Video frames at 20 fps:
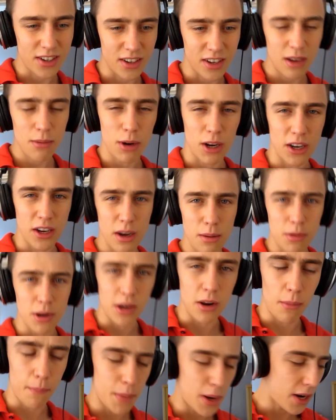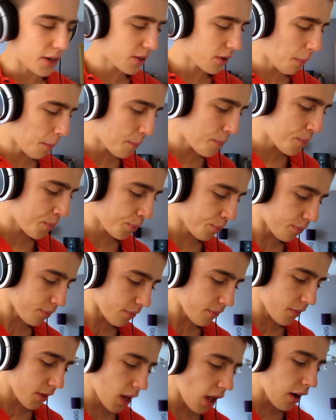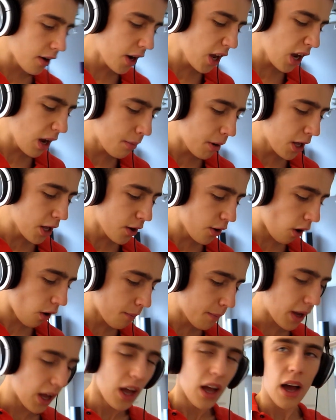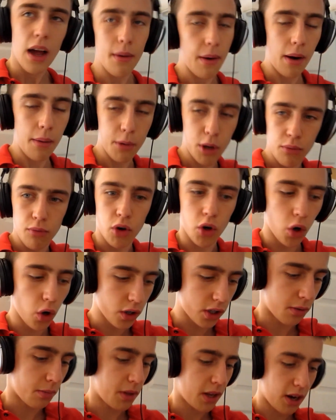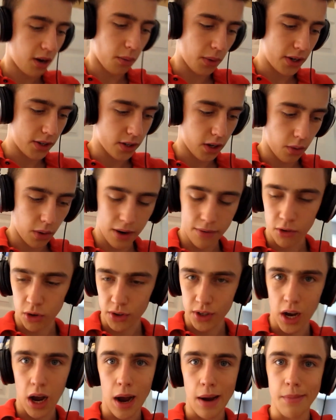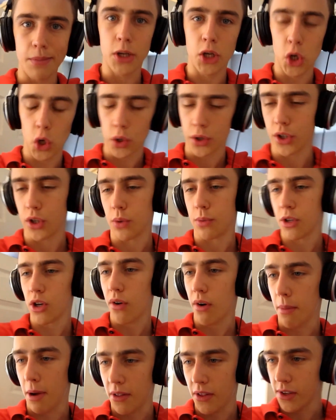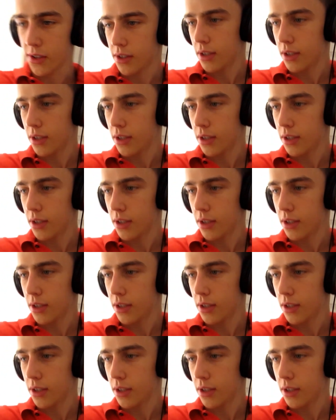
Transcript: I keep, like, nibbling on bits. And I'm going to record something anyway, so I haven't got time to talk to you. Sorry about this.